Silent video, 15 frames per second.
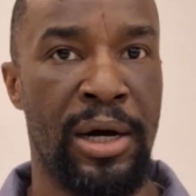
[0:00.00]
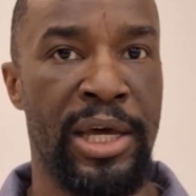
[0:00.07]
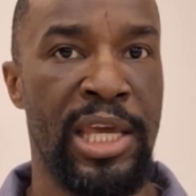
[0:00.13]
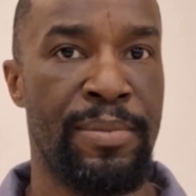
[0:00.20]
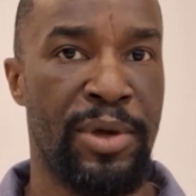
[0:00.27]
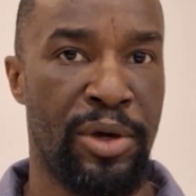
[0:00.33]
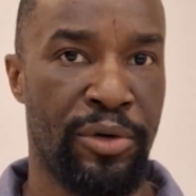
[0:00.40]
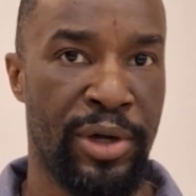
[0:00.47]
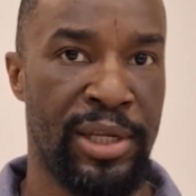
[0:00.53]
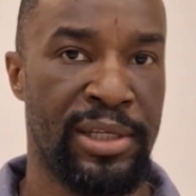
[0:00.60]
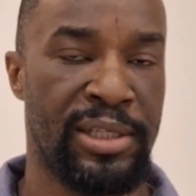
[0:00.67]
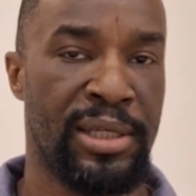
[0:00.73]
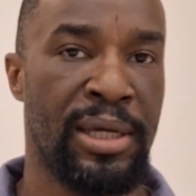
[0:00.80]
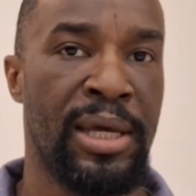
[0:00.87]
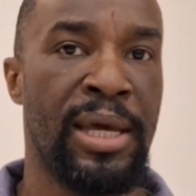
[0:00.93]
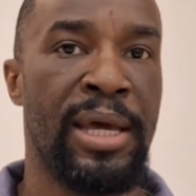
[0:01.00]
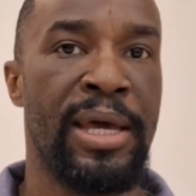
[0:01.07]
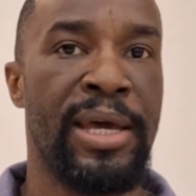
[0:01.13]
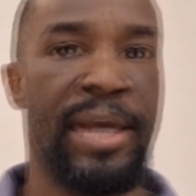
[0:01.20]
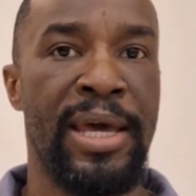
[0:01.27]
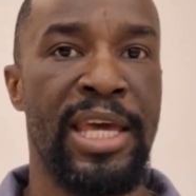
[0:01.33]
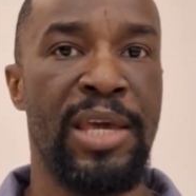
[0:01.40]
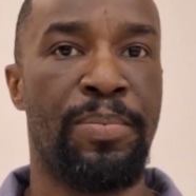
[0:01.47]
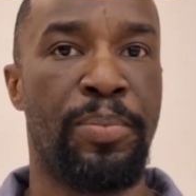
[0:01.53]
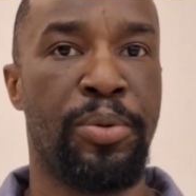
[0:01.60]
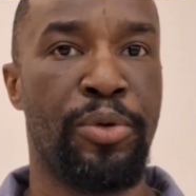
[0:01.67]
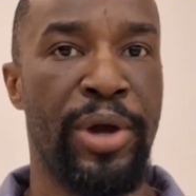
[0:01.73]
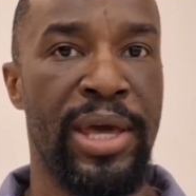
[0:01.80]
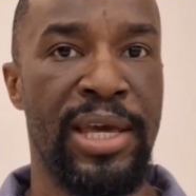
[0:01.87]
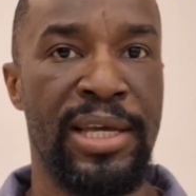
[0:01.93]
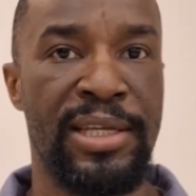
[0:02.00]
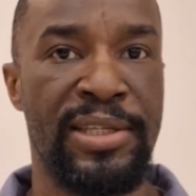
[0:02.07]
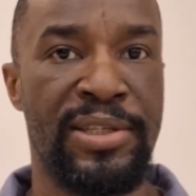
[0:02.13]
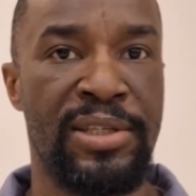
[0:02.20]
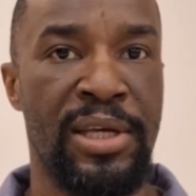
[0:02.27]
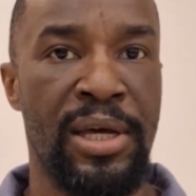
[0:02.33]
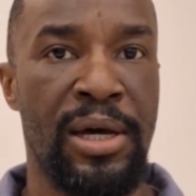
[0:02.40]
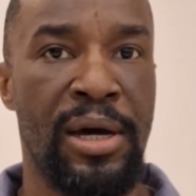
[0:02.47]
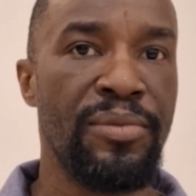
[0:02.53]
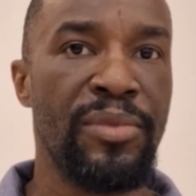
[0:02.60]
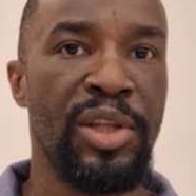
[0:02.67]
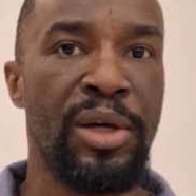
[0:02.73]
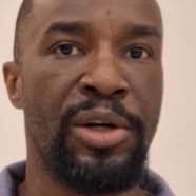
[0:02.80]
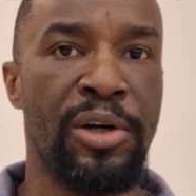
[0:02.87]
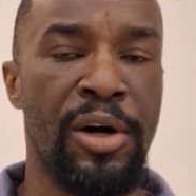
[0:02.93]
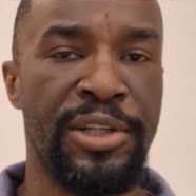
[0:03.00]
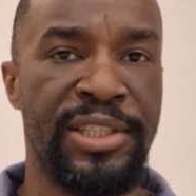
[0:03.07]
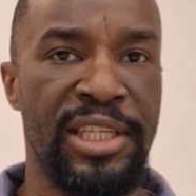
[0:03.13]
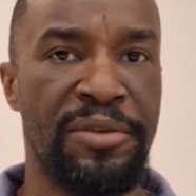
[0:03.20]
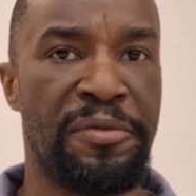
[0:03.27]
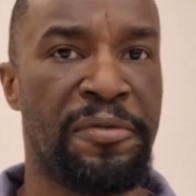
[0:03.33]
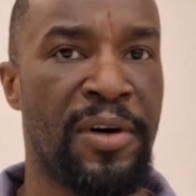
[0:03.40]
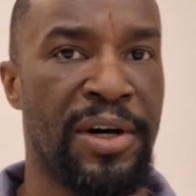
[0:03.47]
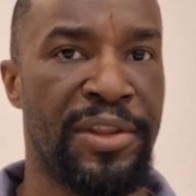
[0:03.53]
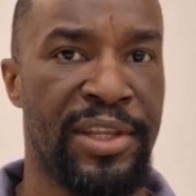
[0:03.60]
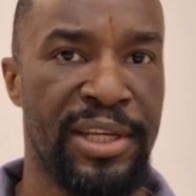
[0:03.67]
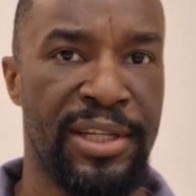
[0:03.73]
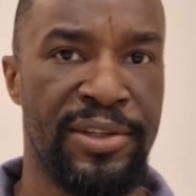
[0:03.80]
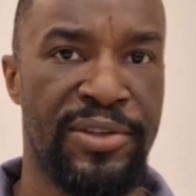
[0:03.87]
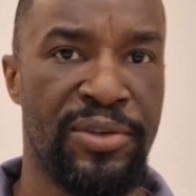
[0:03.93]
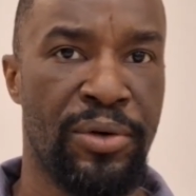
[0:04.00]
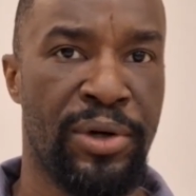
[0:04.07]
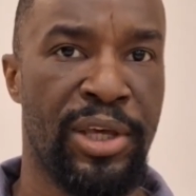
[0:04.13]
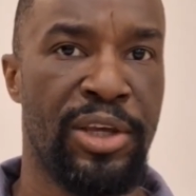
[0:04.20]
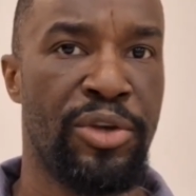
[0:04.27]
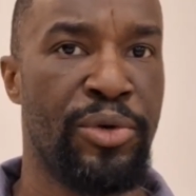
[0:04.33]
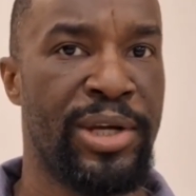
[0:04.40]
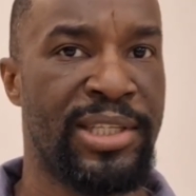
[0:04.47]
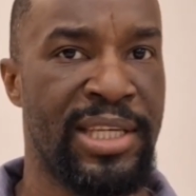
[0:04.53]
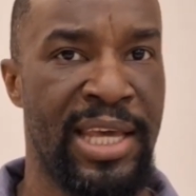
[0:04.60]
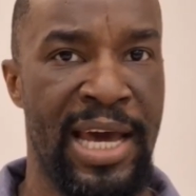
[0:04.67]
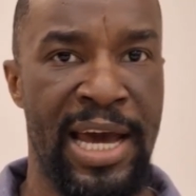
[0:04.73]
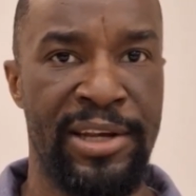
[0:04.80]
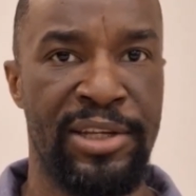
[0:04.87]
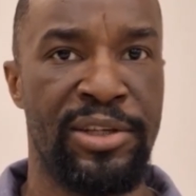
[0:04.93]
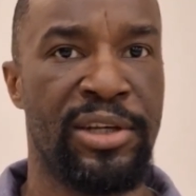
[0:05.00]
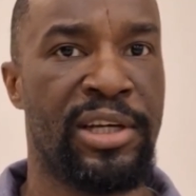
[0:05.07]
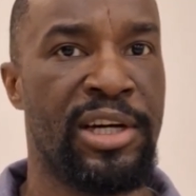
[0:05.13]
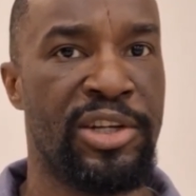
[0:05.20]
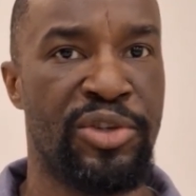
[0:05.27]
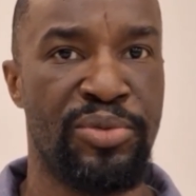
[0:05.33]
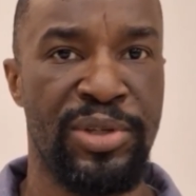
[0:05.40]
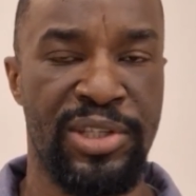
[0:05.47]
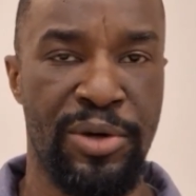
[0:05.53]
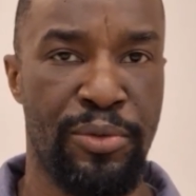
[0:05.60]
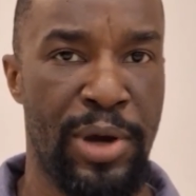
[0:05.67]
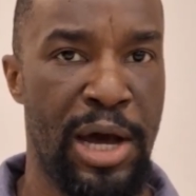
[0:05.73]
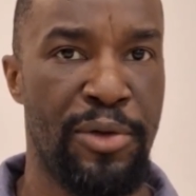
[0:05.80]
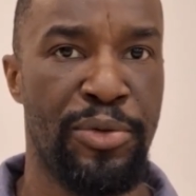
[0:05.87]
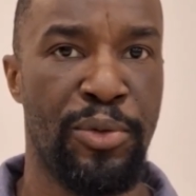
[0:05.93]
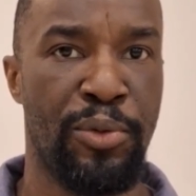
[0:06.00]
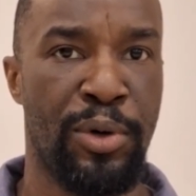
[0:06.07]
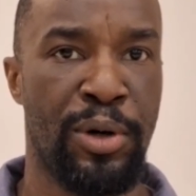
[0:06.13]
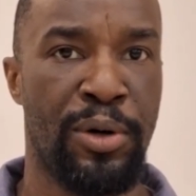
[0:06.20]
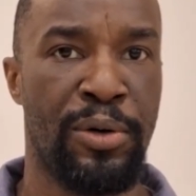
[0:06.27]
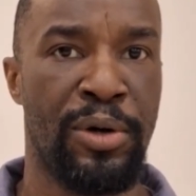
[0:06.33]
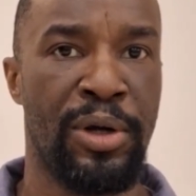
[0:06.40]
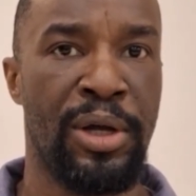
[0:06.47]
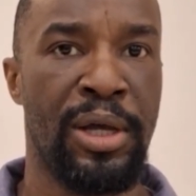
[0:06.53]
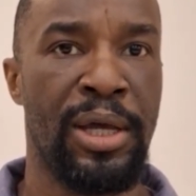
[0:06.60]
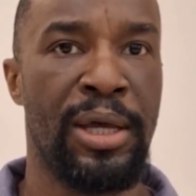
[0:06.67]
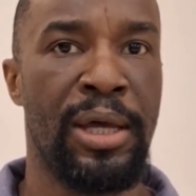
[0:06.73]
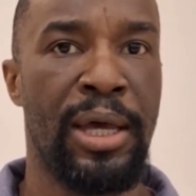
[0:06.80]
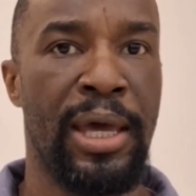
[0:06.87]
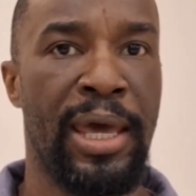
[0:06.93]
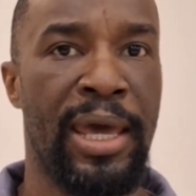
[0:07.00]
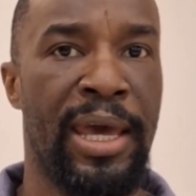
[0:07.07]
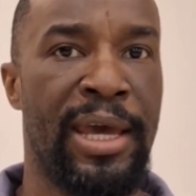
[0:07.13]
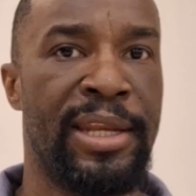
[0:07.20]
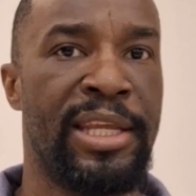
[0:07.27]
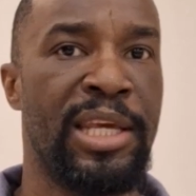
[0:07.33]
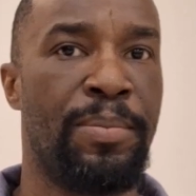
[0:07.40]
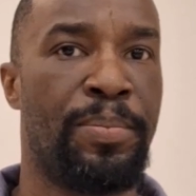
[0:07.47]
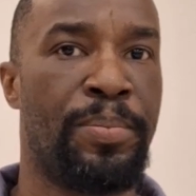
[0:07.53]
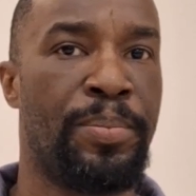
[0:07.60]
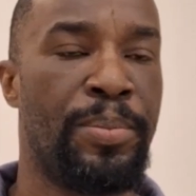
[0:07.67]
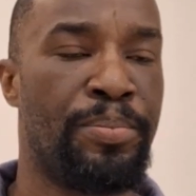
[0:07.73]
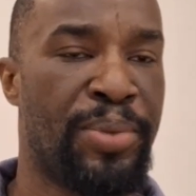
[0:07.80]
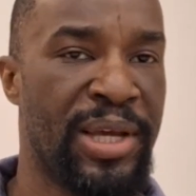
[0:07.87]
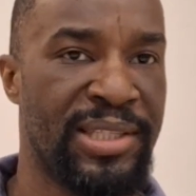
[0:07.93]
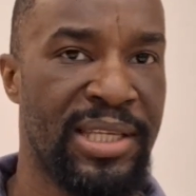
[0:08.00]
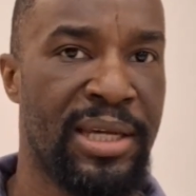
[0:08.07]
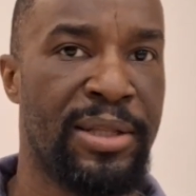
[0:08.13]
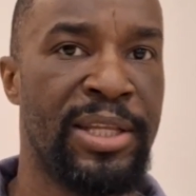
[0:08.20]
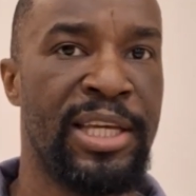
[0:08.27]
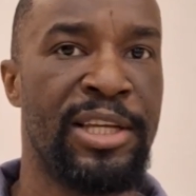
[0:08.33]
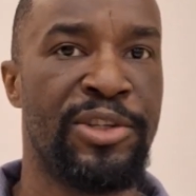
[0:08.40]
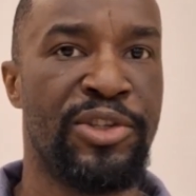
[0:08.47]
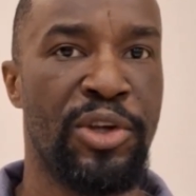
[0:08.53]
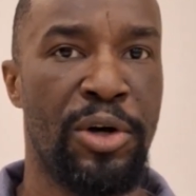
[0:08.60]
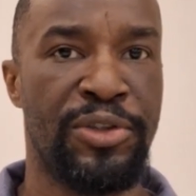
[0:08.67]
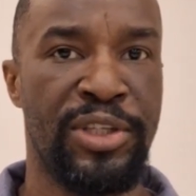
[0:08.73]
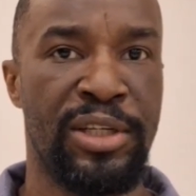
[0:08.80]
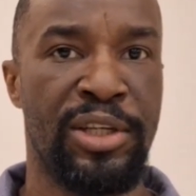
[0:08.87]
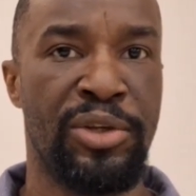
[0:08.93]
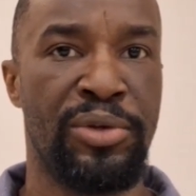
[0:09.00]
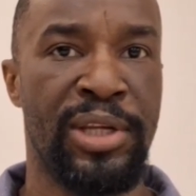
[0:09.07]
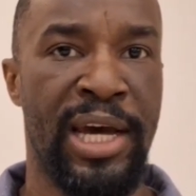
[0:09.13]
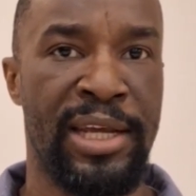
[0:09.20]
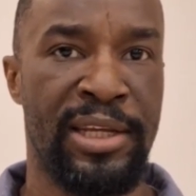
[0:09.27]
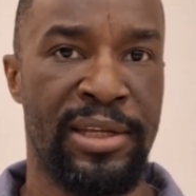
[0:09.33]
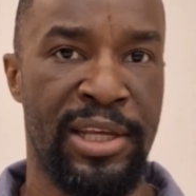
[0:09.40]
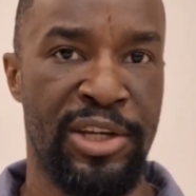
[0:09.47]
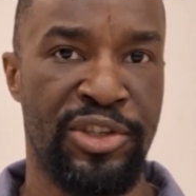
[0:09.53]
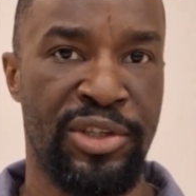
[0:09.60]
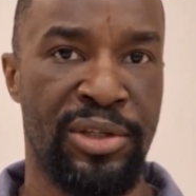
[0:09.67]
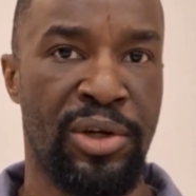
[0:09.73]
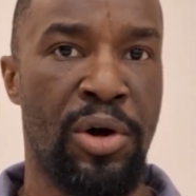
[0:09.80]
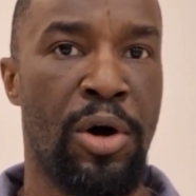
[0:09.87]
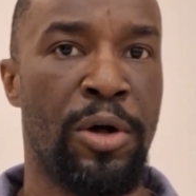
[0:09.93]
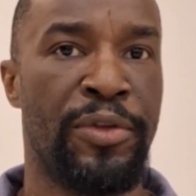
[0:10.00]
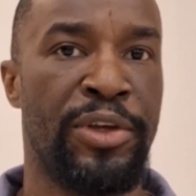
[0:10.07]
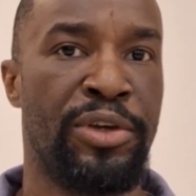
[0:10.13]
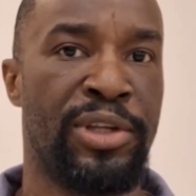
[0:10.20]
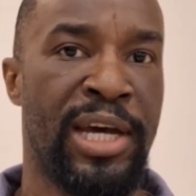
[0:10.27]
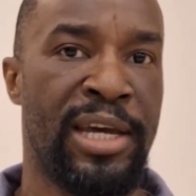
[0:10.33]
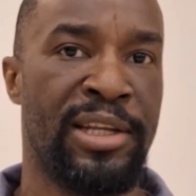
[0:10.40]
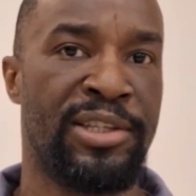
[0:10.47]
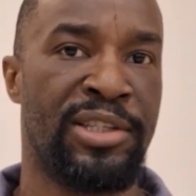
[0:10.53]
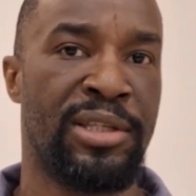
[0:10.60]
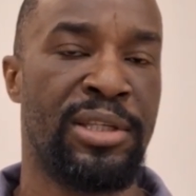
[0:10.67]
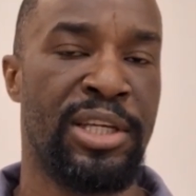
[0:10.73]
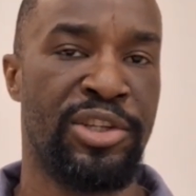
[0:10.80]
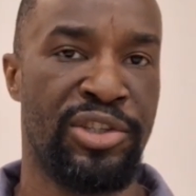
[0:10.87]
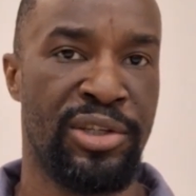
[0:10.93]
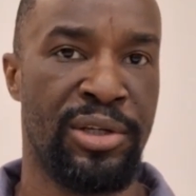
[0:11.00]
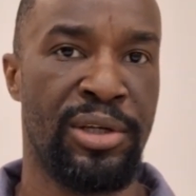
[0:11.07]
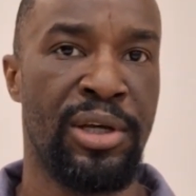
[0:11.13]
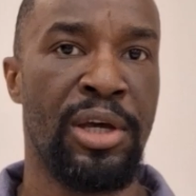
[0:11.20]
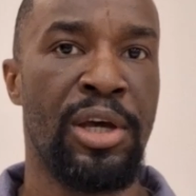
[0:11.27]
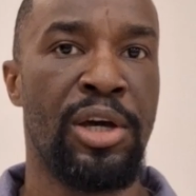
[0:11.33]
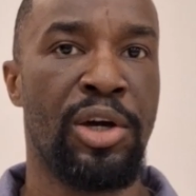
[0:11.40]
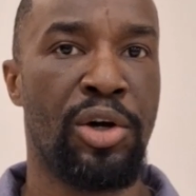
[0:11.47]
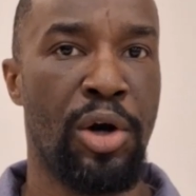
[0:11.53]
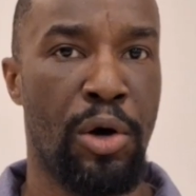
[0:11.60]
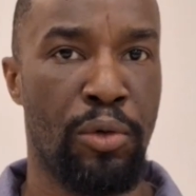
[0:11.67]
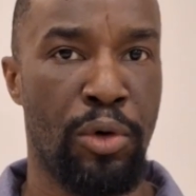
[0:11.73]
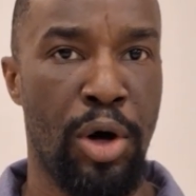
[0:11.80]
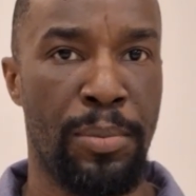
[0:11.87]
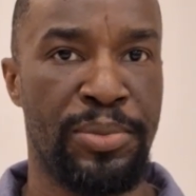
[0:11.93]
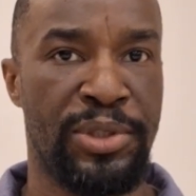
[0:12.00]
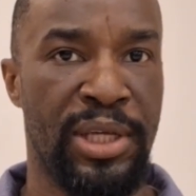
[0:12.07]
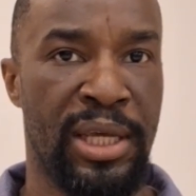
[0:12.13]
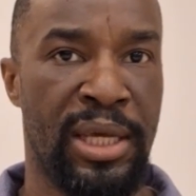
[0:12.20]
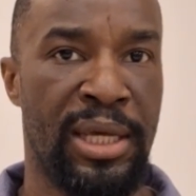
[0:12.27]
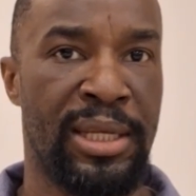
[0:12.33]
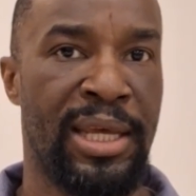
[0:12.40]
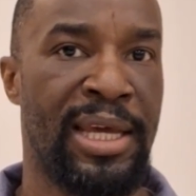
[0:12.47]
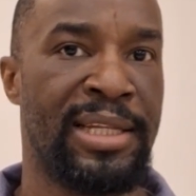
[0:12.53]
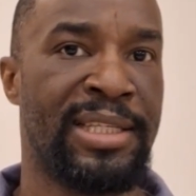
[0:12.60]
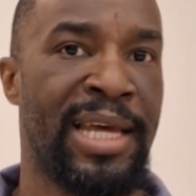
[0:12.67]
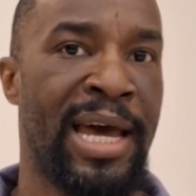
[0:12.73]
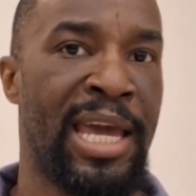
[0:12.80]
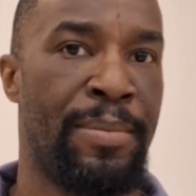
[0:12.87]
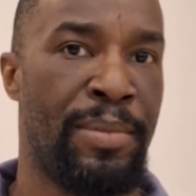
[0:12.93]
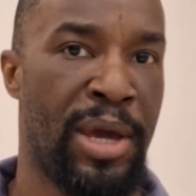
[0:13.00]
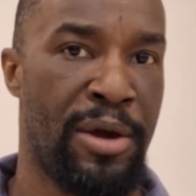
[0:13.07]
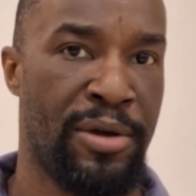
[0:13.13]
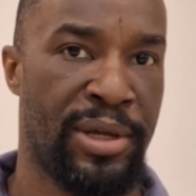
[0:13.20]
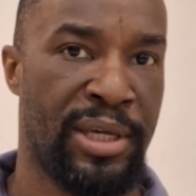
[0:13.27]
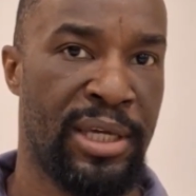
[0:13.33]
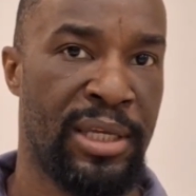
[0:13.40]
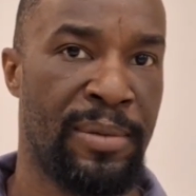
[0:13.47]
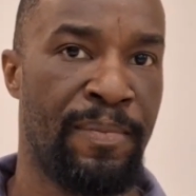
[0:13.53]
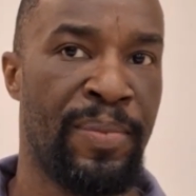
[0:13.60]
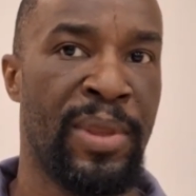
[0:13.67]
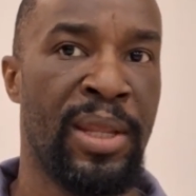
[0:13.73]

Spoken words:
immigrant. He praised cutting fundings, okay, USAID to countries around the world. And he basically insulted the United Nations, called the United Nations corrupt and anti-American.